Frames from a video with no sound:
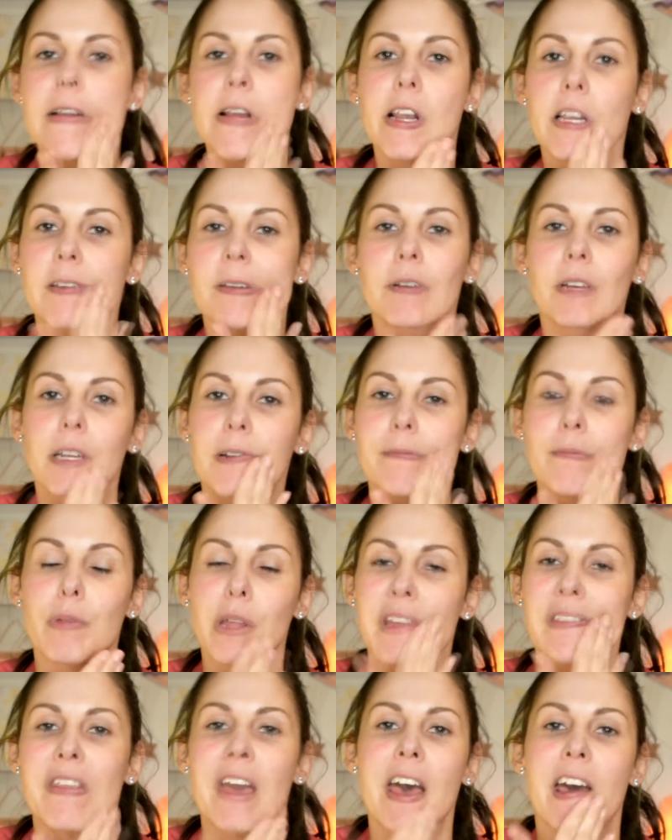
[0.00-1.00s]
So I'm going to
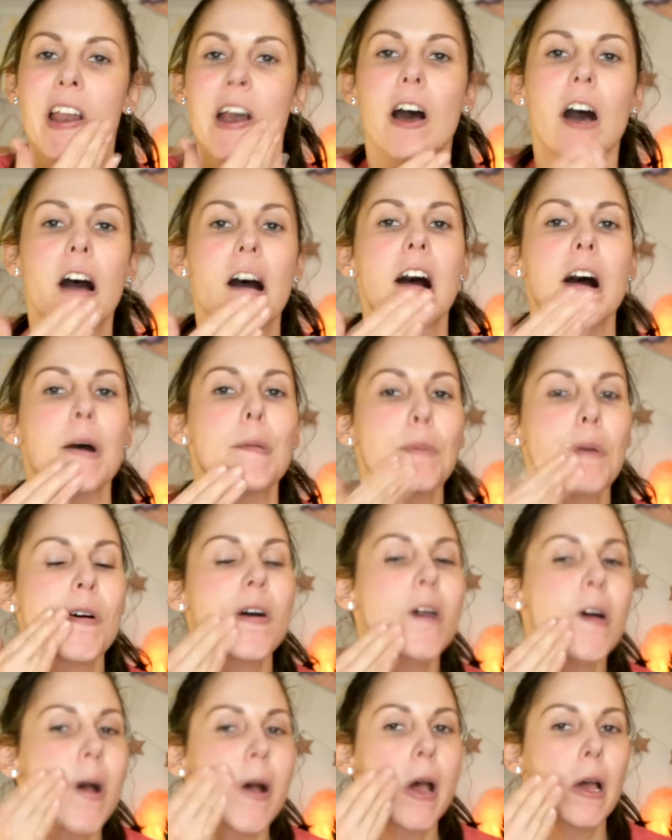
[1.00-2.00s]
blend that up
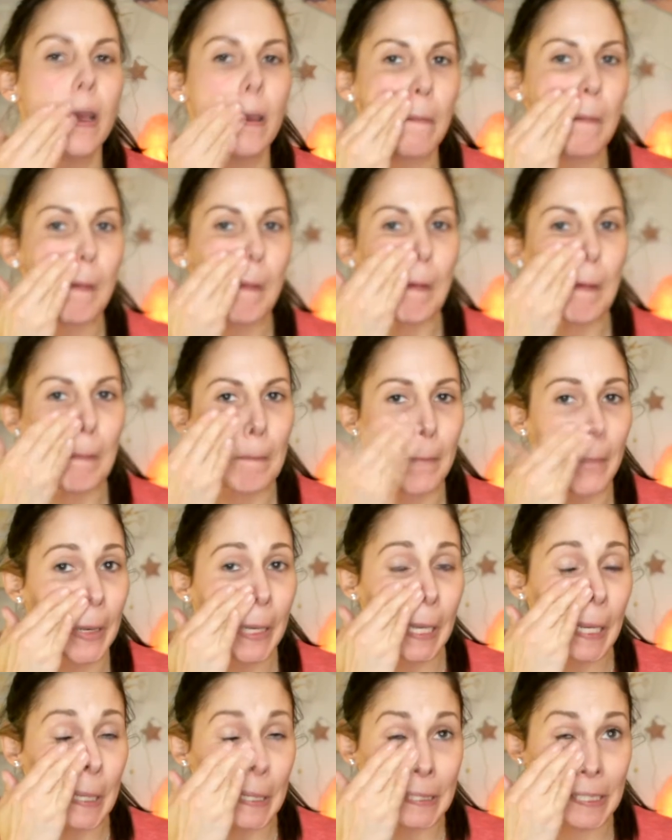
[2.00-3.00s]

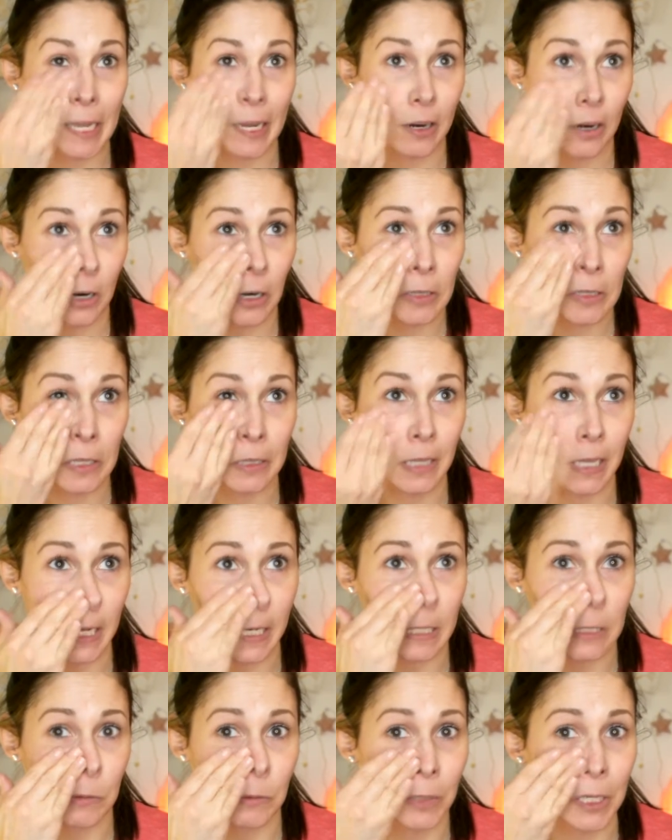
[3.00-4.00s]
because I heard that that
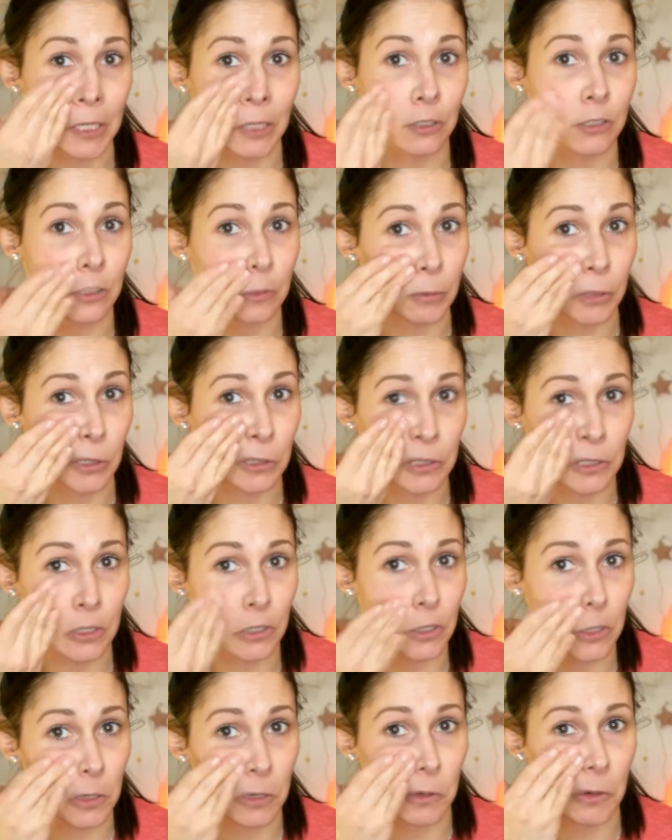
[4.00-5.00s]
is what you're supposed to
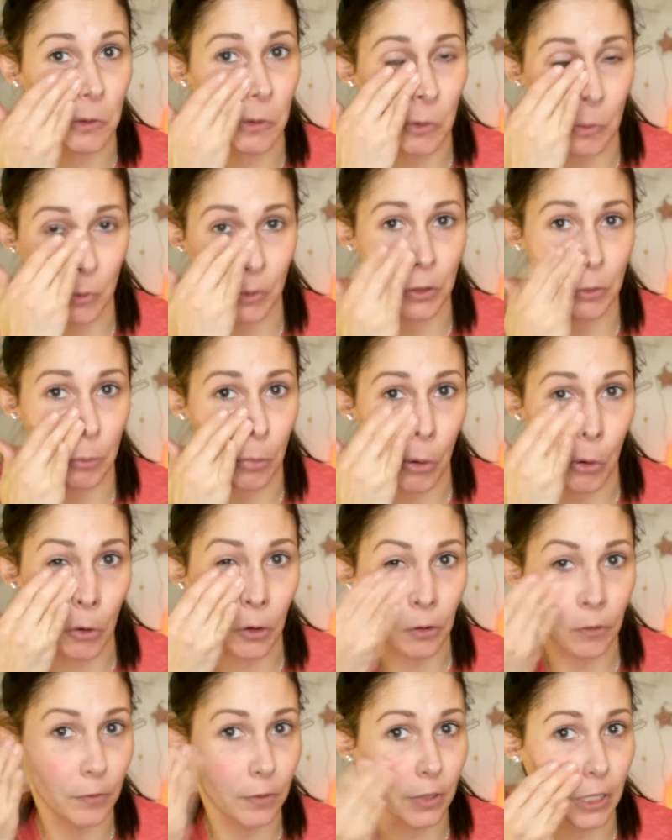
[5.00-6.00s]
do with
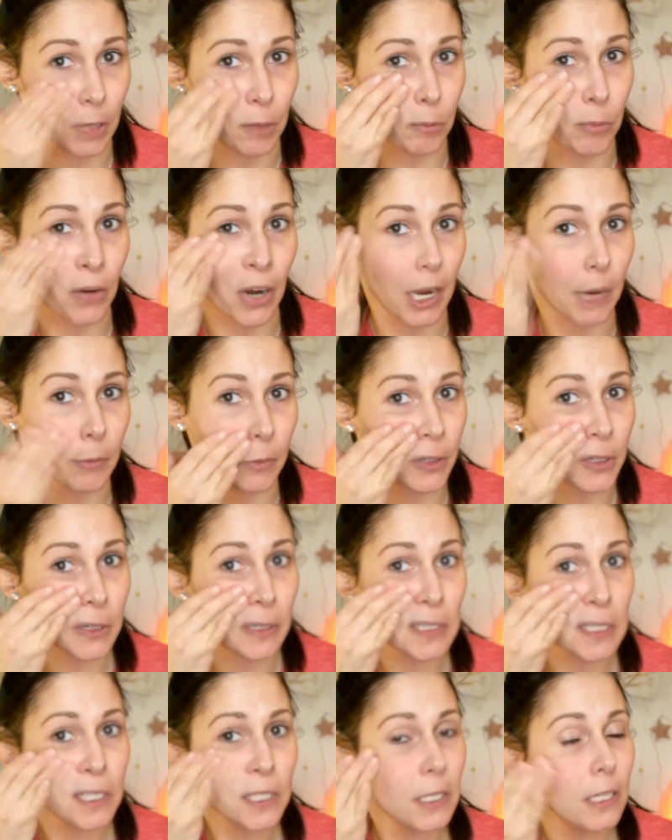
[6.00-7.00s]
pore filling
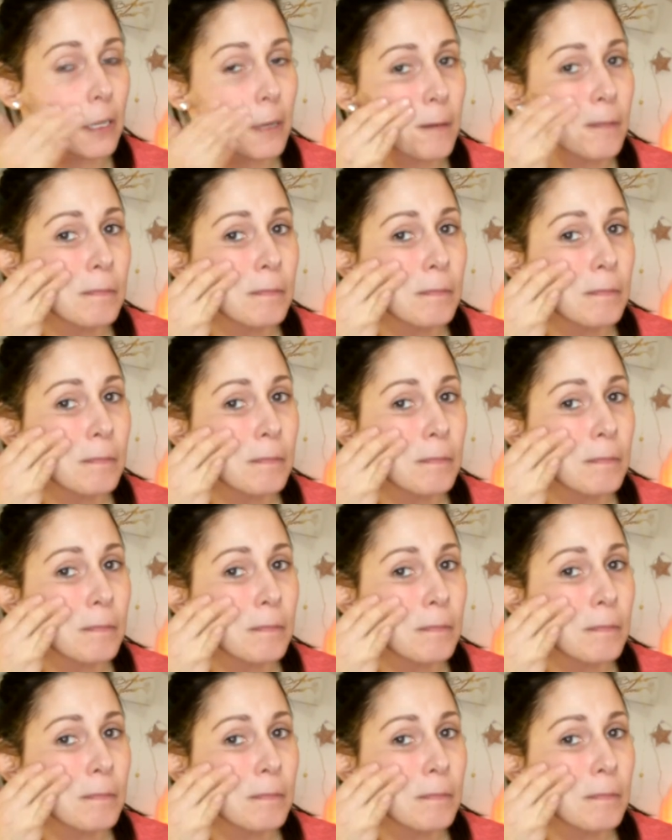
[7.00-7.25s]
primers.